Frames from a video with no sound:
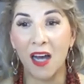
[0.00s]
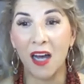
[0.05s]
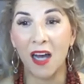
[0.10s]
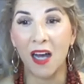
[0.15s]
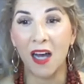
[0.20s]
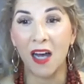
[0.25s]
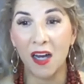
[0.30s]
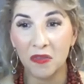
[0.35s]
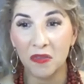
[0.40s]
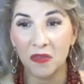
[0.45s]

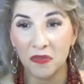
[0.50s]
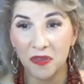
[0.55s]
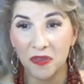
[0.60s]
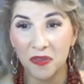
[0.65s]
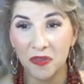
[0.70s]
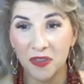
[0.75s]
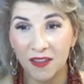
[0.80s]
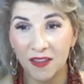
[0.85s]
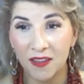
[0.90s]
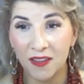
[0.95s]
What
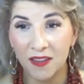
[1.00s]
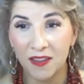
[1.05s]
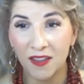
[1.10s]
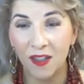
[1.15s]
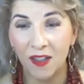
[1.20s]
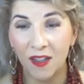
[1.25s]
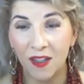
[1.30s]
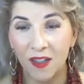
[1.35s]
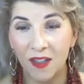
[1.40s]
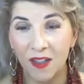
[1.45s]
brings
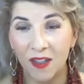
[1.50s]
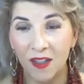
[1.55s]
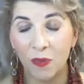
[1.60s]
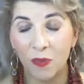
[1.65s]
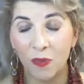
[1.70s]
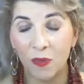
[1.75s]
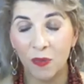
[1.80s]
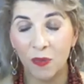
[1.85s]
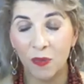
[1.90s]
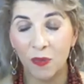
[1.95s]
me
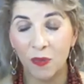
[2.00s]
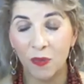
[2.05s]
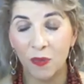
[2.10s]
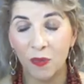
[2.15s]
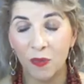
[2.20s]
energy?